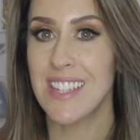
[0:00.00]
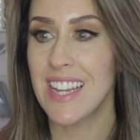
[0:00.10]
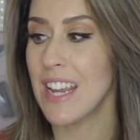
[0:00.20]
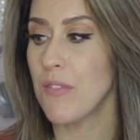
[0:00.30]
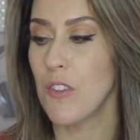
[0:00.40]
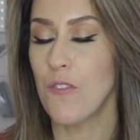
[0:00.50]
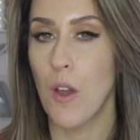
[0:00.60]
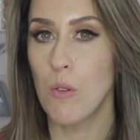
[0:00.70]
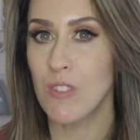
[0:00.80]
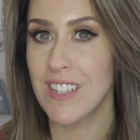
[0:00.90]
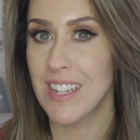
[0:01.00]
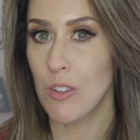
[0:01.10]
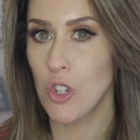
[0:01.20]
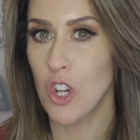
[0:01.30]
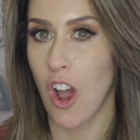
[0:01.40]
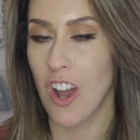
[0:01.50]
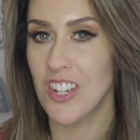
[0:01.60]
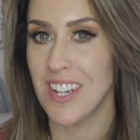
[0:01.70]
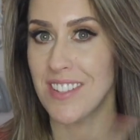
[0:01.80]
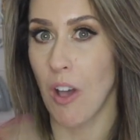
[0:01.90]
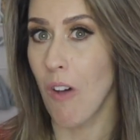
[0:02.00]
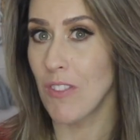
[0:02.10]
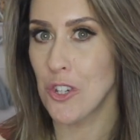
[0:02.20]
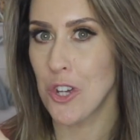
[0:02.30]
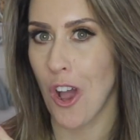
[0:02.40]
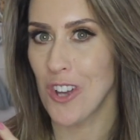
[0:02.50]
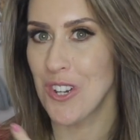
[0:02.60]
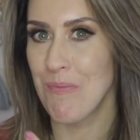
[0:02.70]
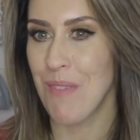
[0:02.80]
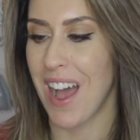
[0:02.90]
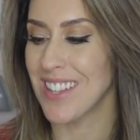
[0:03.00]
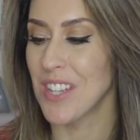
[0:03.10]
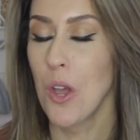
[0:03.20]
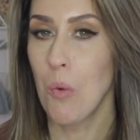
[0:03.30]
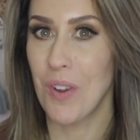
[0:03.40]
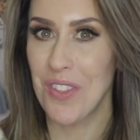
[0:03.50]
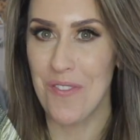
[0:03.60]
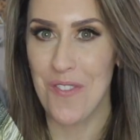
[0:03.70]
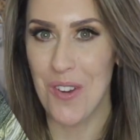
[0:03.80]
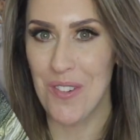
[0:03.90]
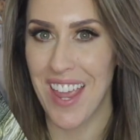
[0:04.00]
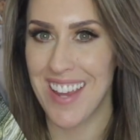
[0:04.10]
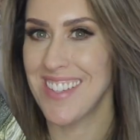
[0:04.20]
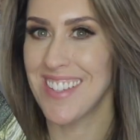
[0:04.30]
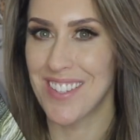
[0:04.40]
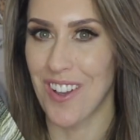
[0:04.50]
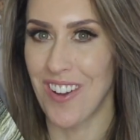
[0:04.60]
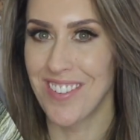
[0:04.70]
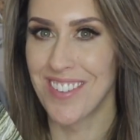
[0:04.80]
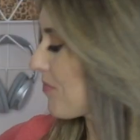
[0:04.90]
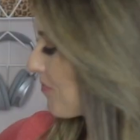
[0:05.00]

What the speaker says: see if the phone still charges on the charging pad with the phone cases on.